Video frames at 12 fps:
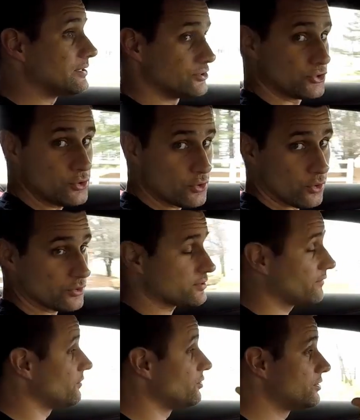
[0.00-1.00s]
2 quarts
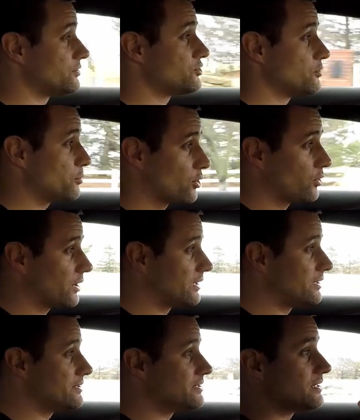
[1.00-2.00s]
of fluid, super quick
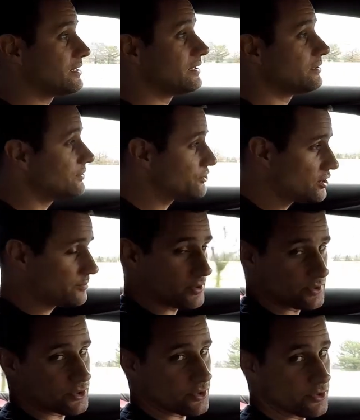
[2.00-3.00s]
and easy, cheap
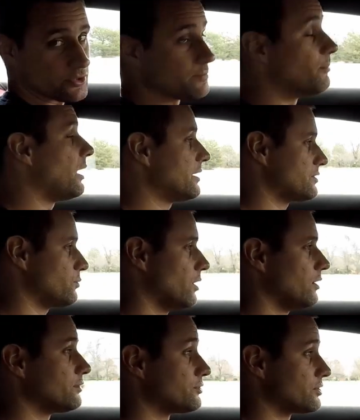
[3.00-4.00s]
insurance, might as
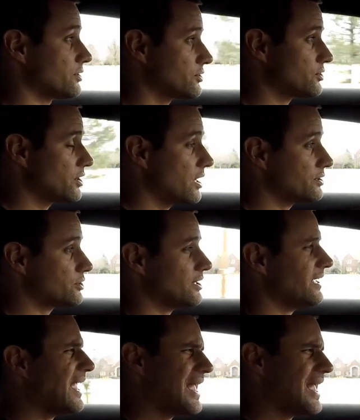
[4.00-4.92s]
well just change it.